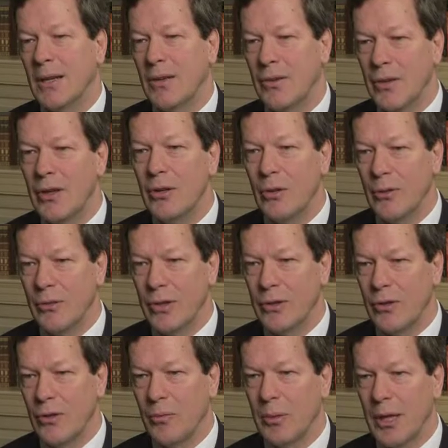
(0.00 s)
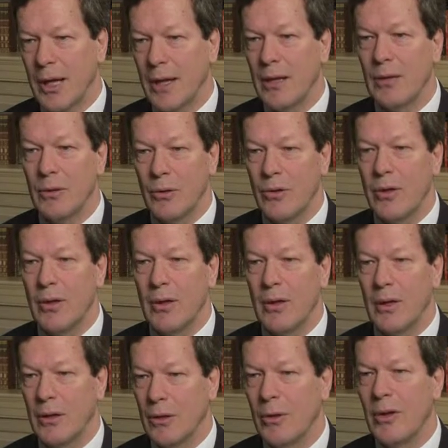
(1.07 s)
senior officials played,
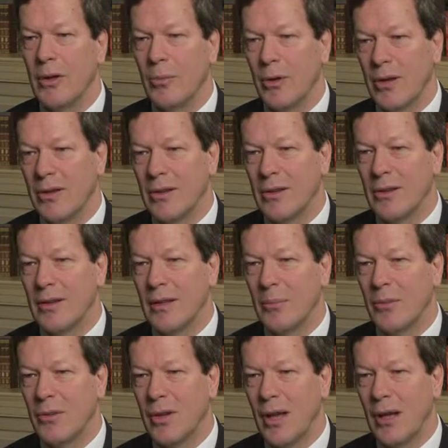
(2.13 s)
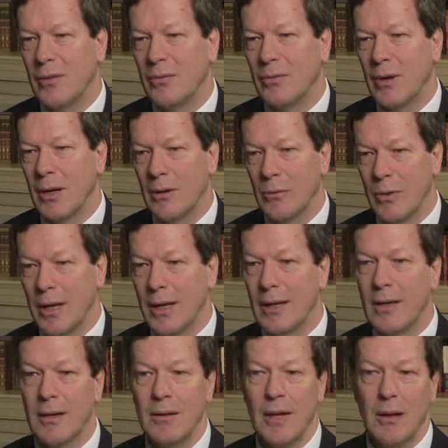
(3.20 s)
including the president himself, Ronald
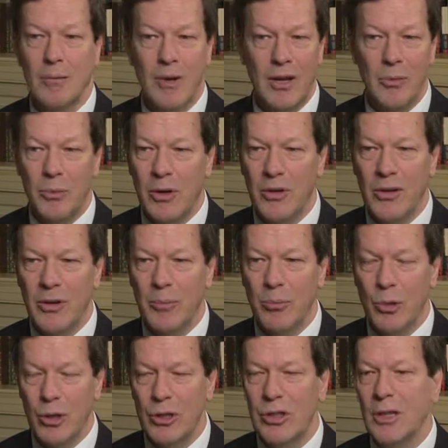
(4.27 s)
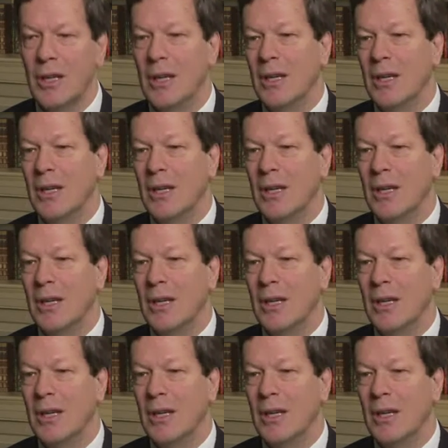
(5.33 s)
Reagan, and Vice President Bush,